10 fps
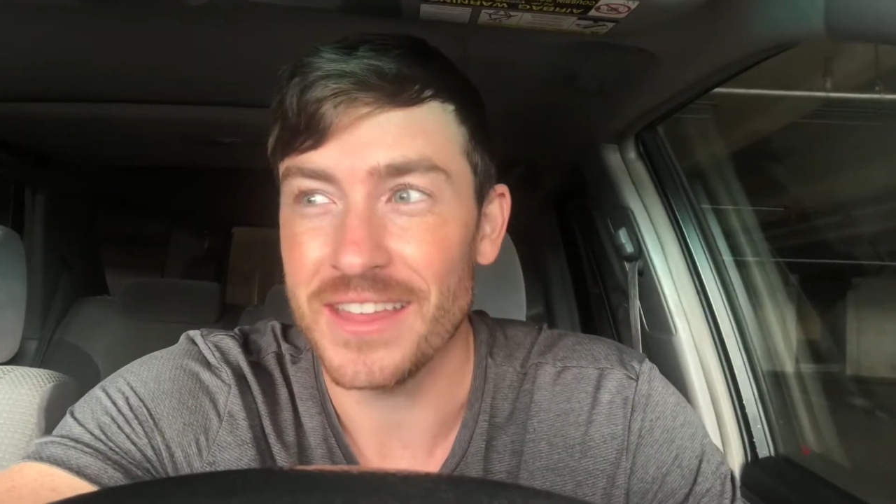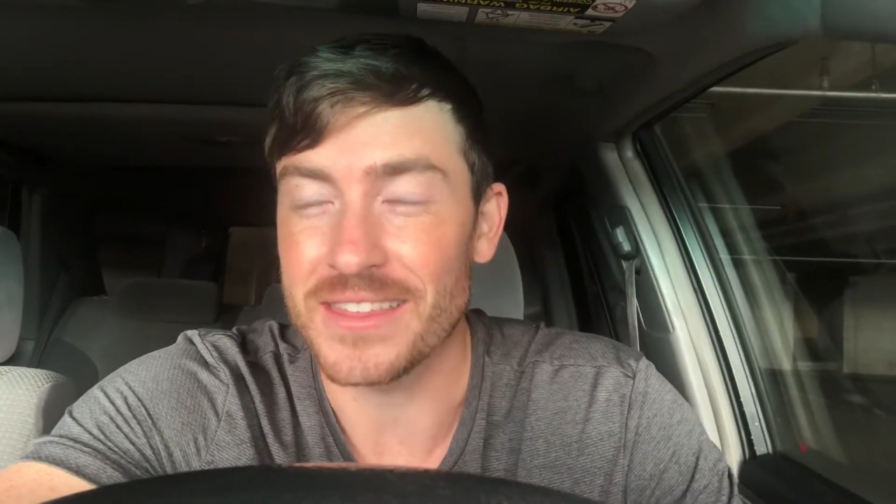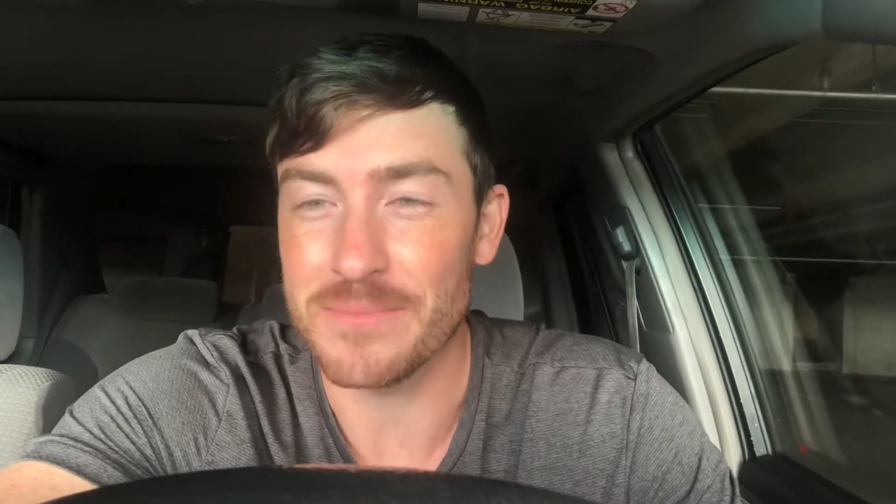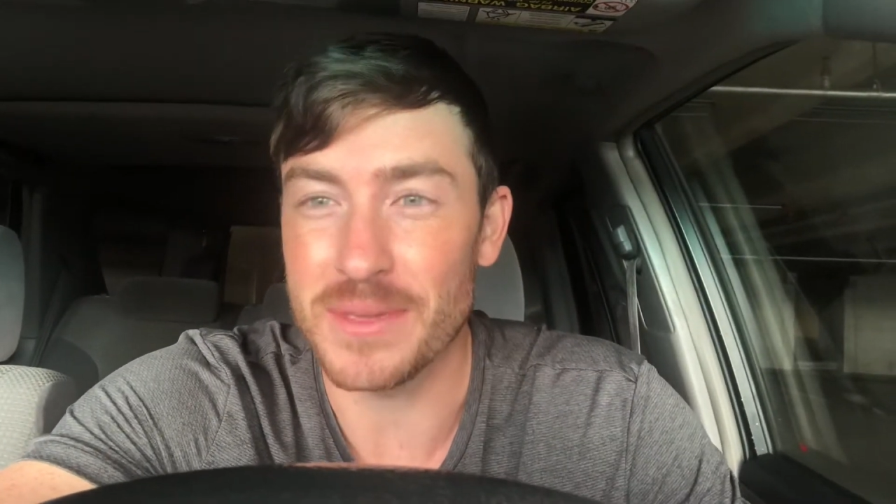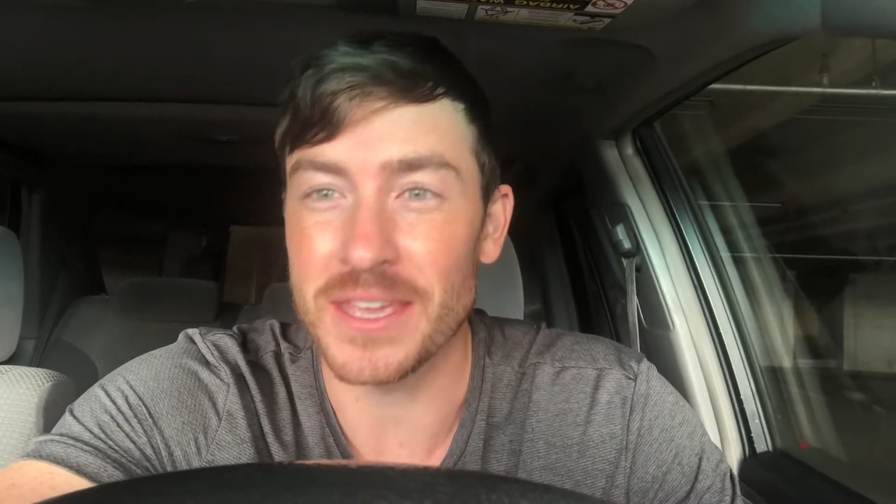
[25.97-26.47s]

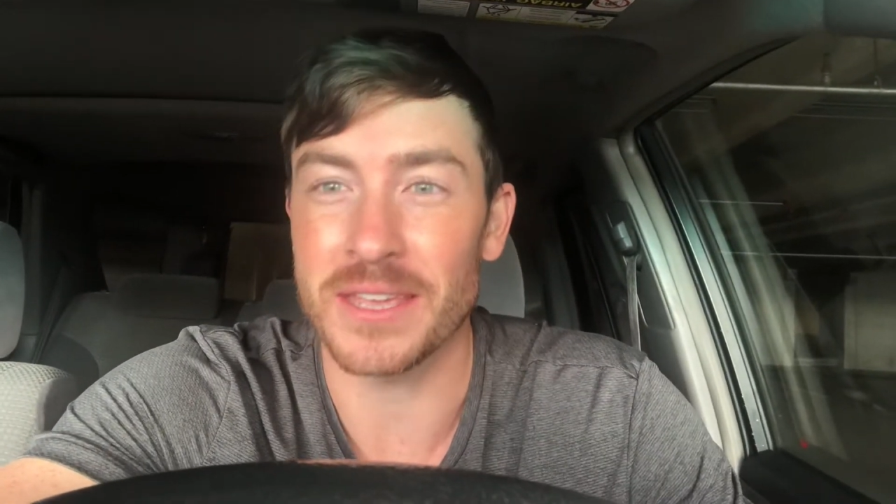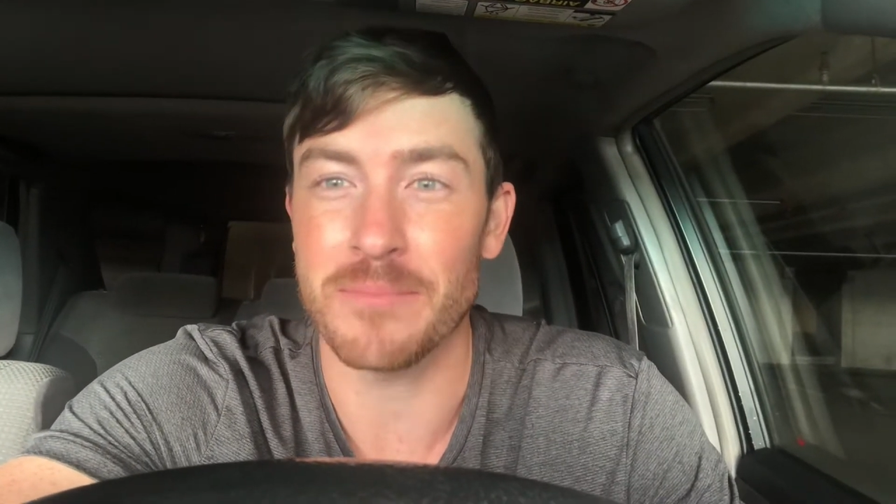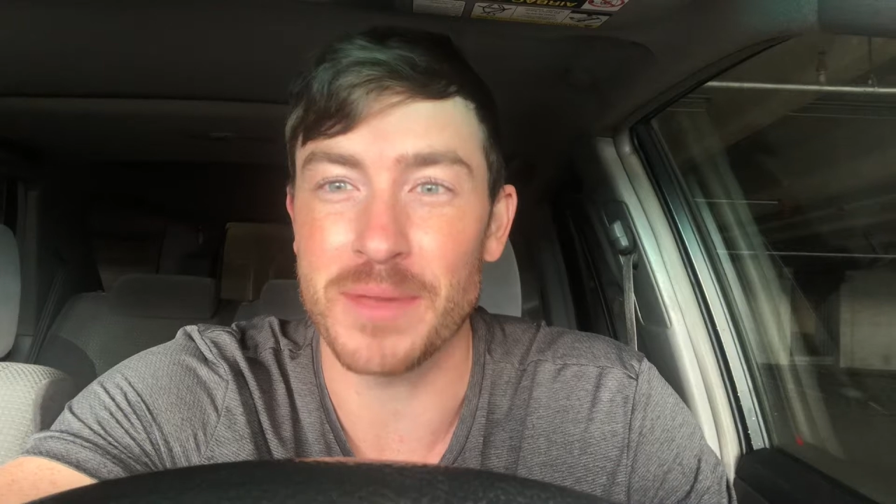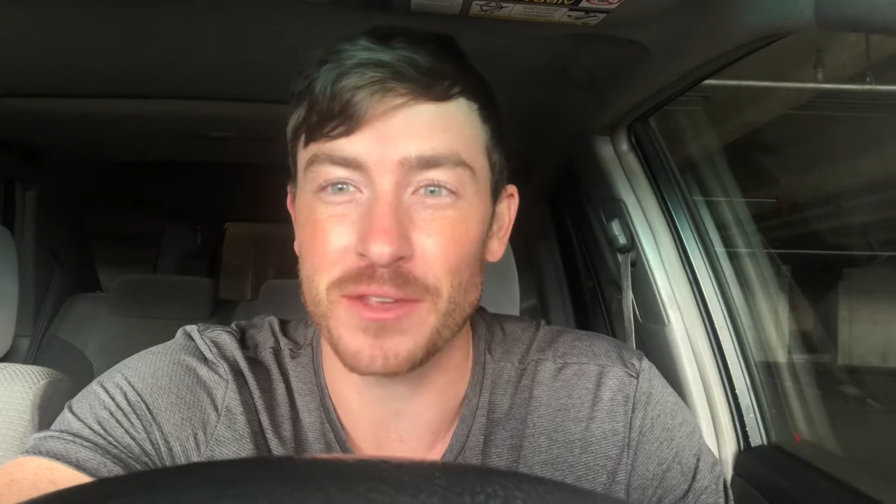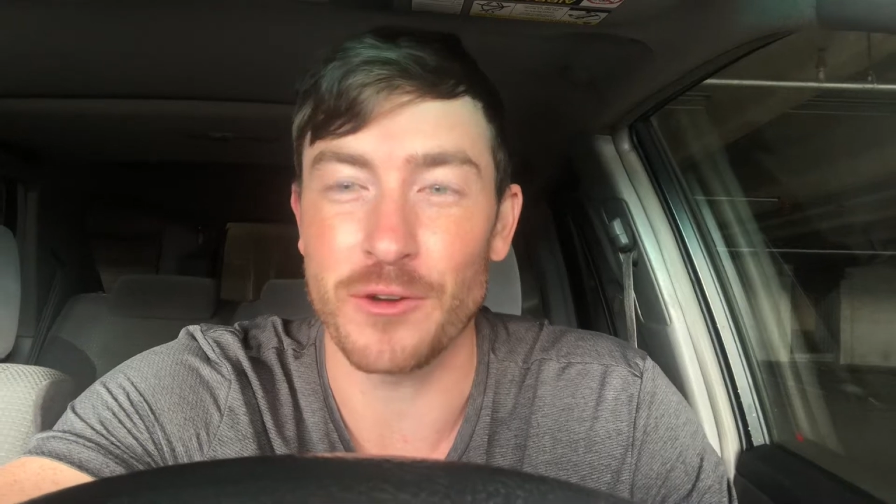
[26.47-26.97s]
the
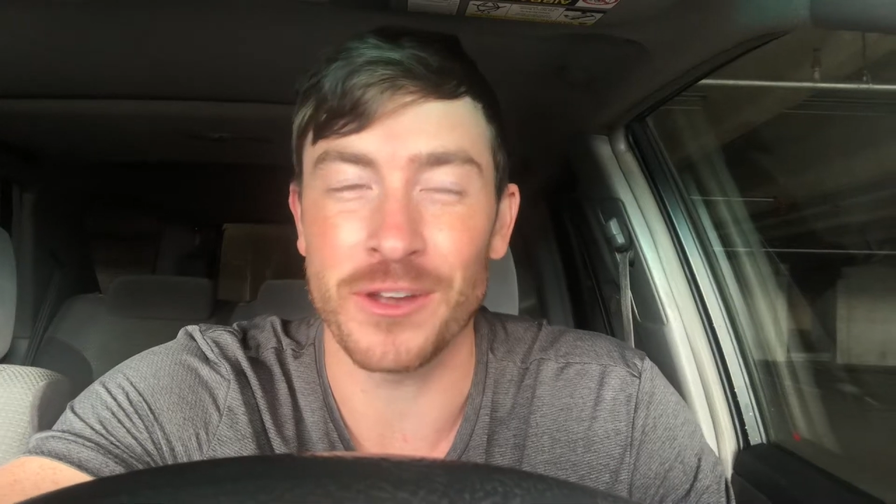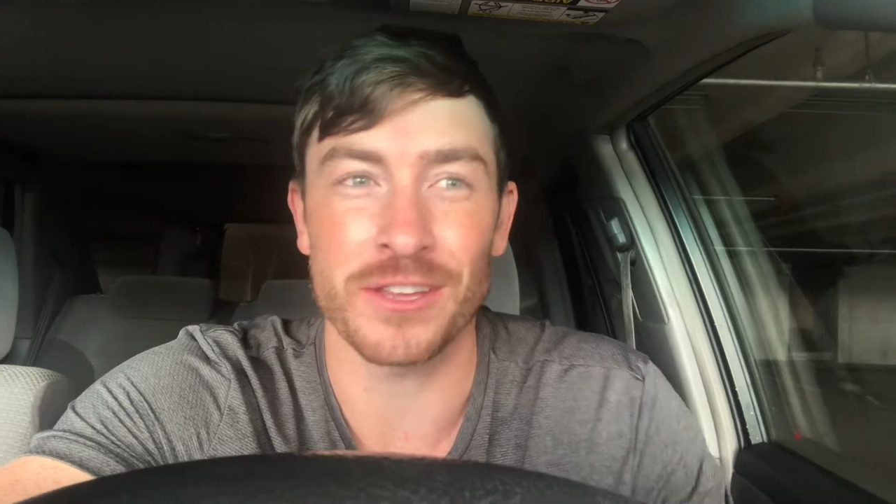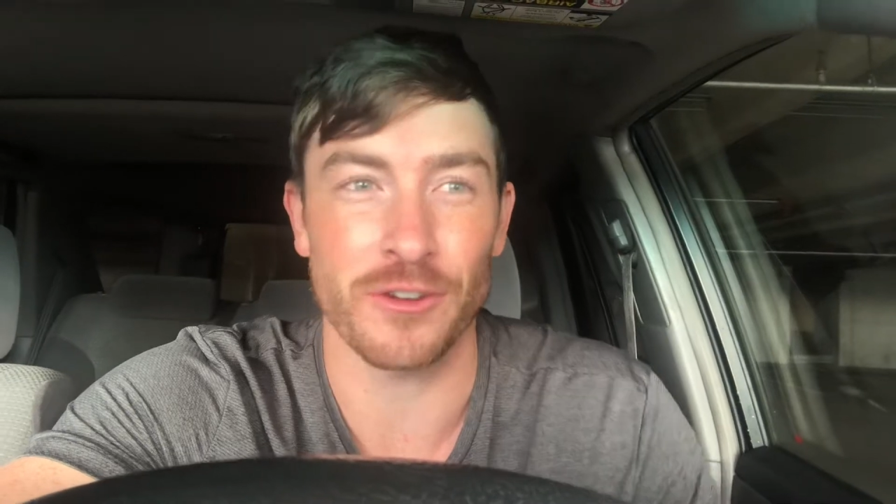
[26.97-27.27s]
big Bitcoin